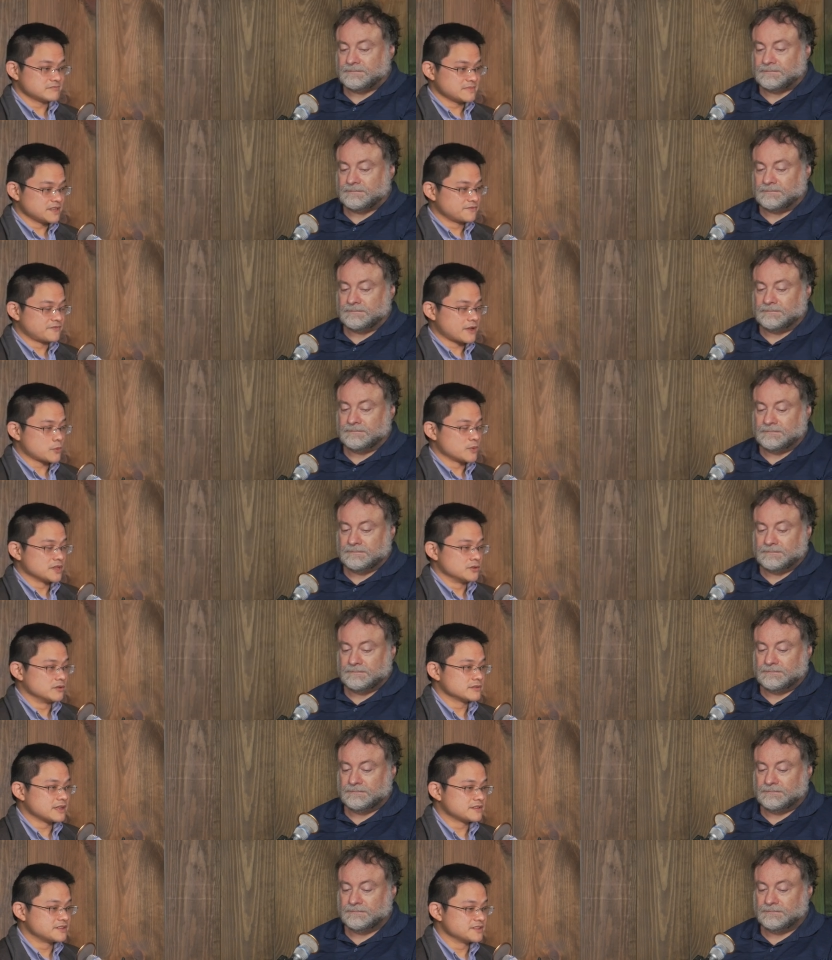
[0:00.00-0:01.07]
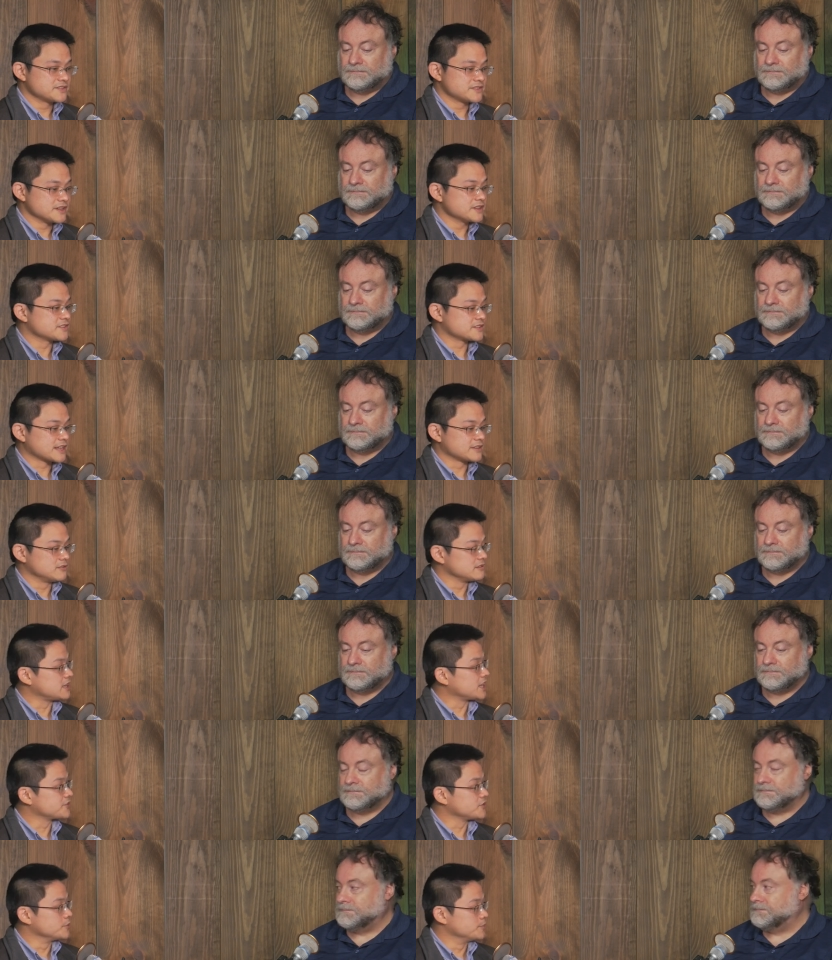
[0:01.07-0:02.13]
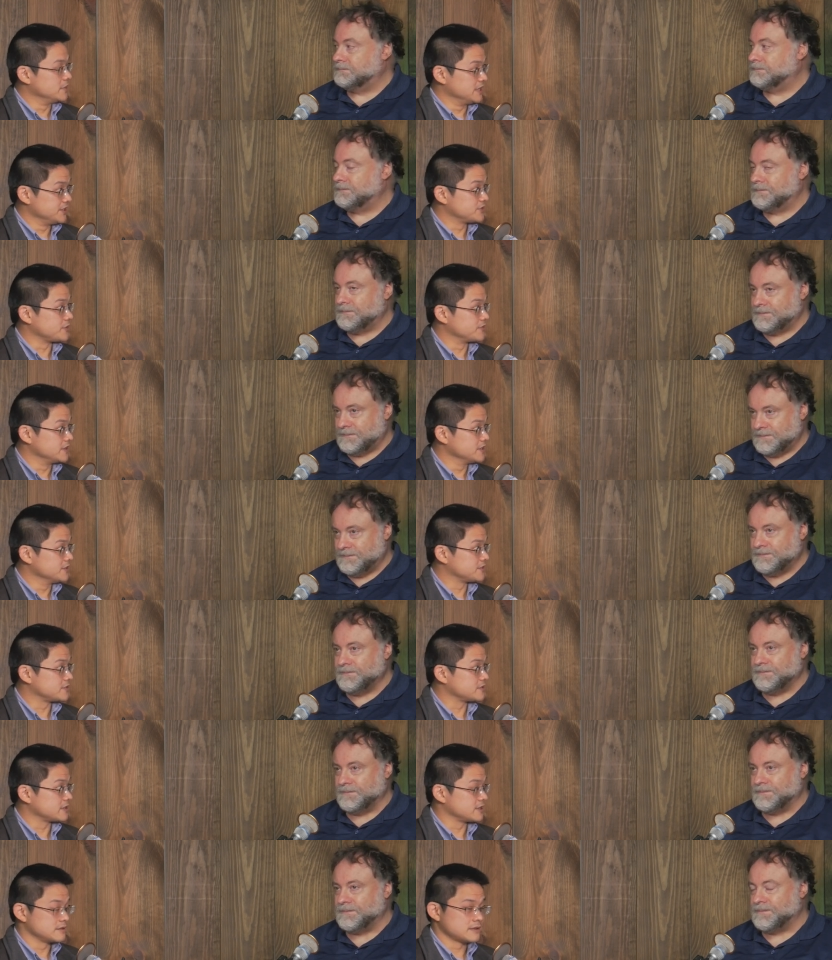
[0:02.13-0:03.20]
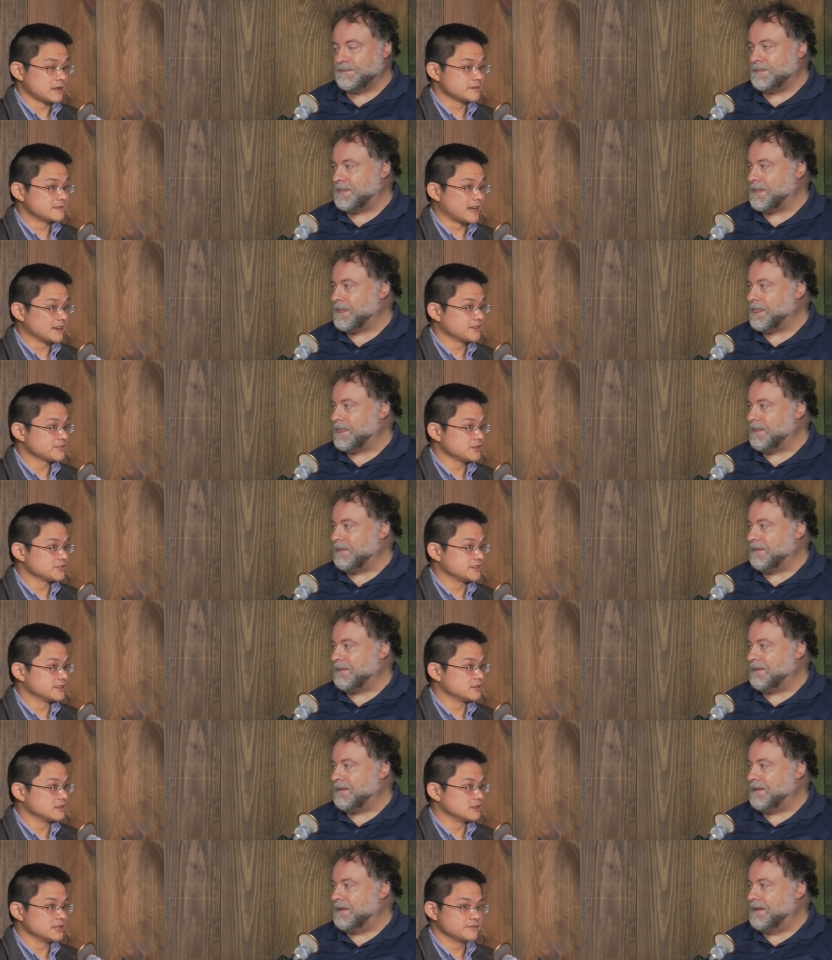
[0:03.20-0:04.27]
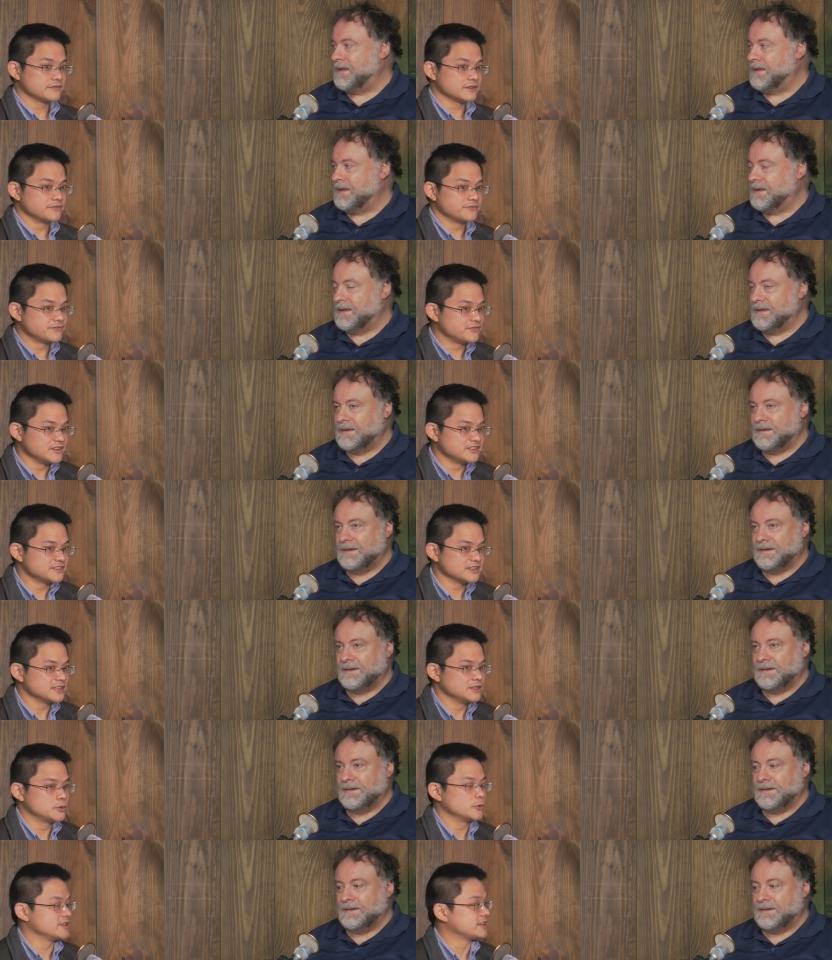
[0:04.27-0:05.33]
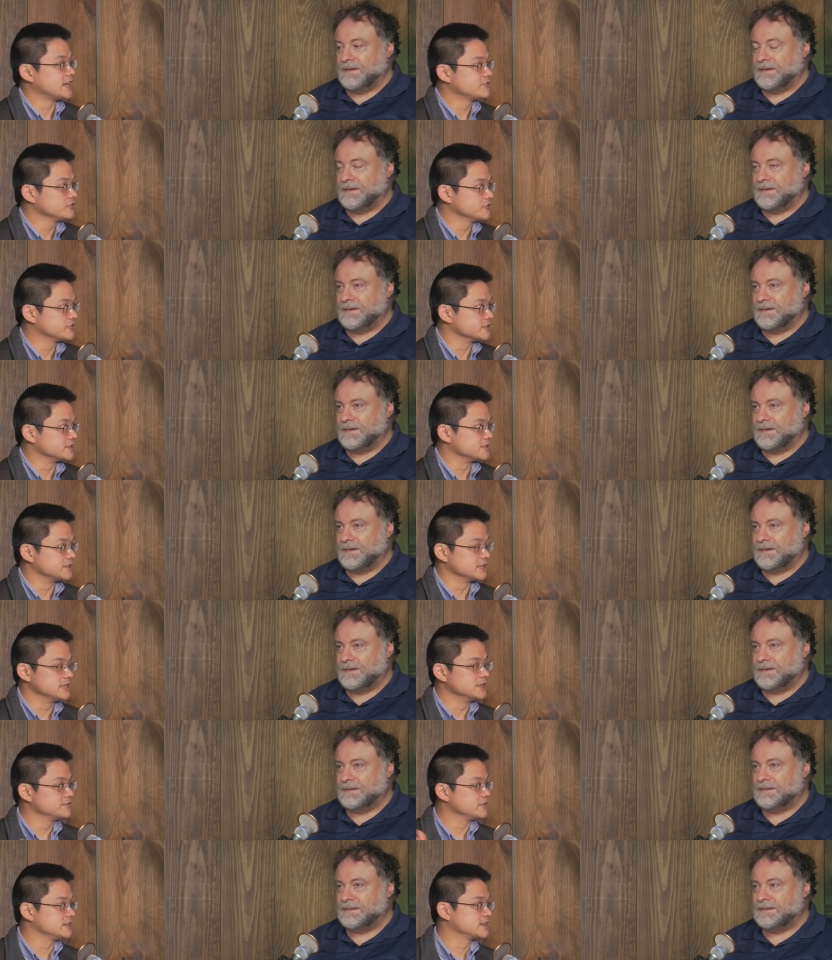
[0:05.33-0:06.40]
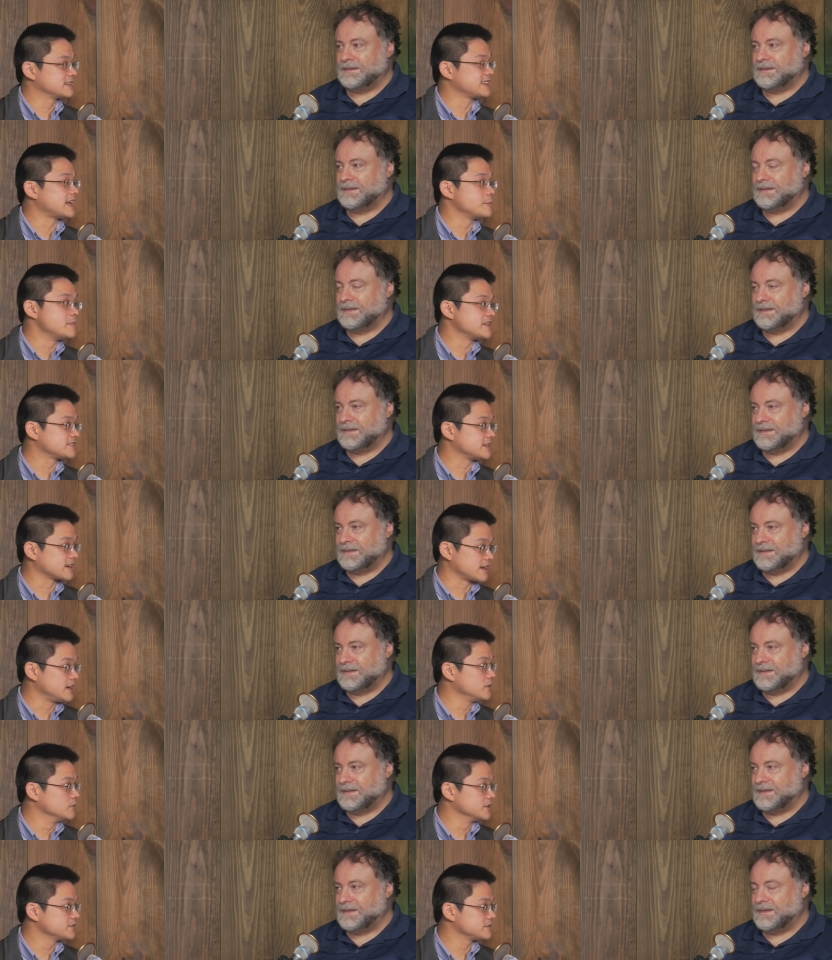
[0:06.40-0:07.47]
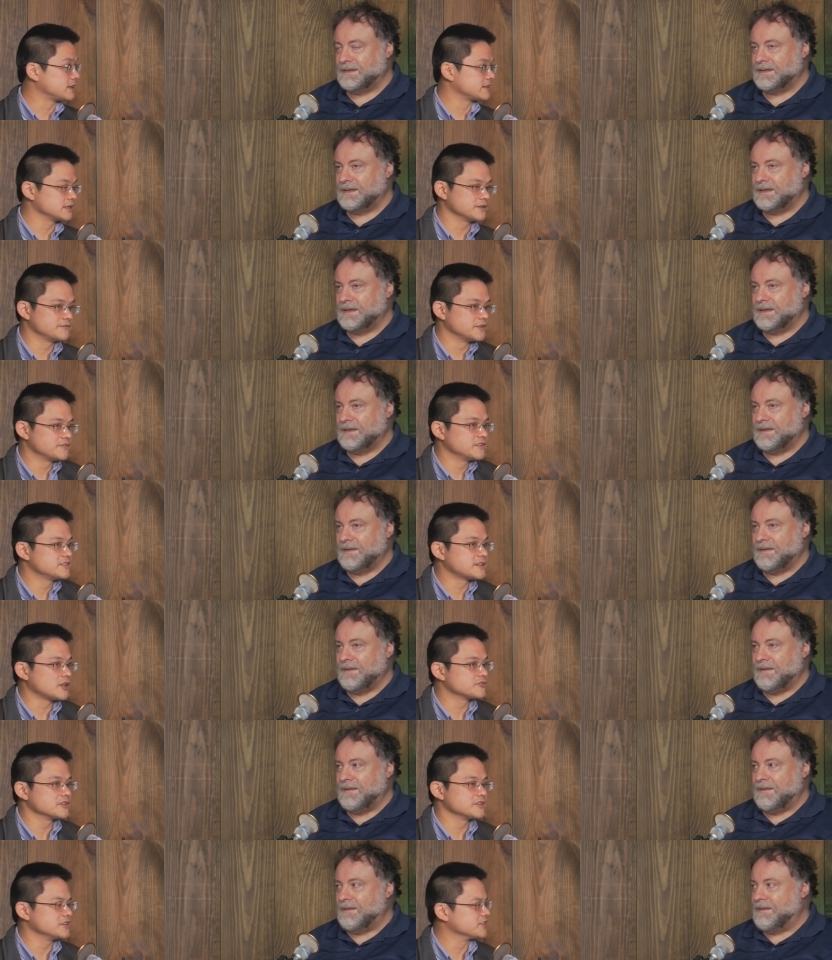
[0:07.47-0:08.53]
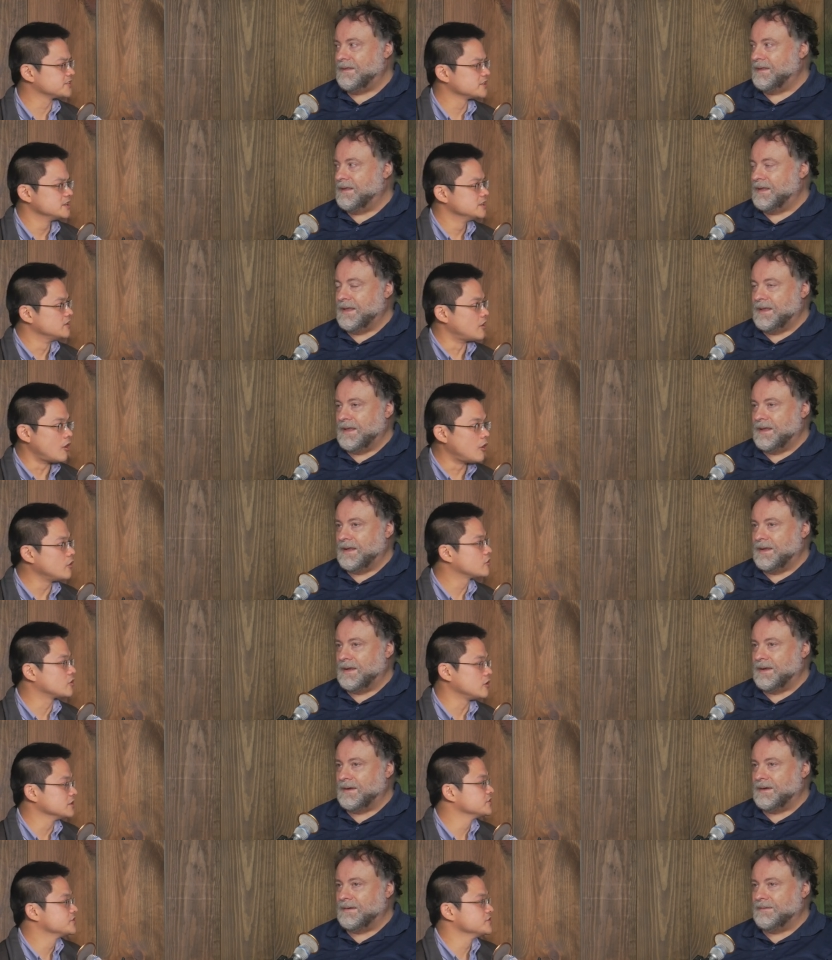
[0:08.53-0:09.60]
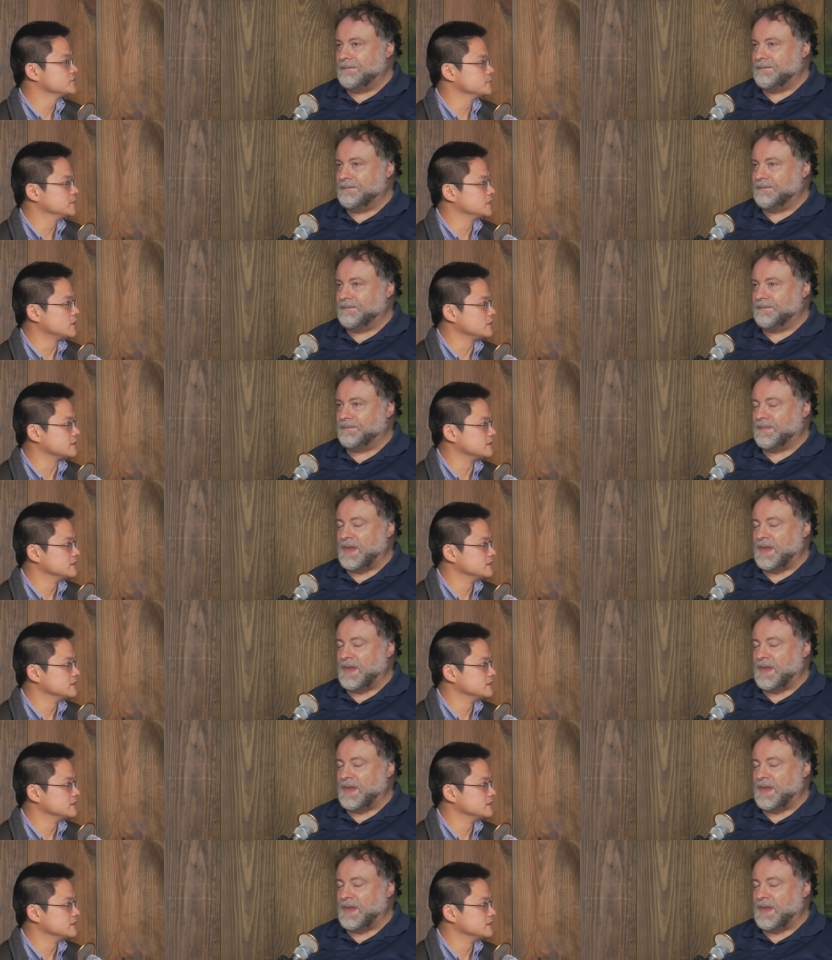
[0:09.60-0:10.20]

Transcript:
Speaker 1: In fact, we know that these things cannot last for millions of years. Mm -hmm. And uh, dinosaurs did not live in freezing liquid nitrogen. They live in climates like ours. I think 15,000 years, all collagen should be gone.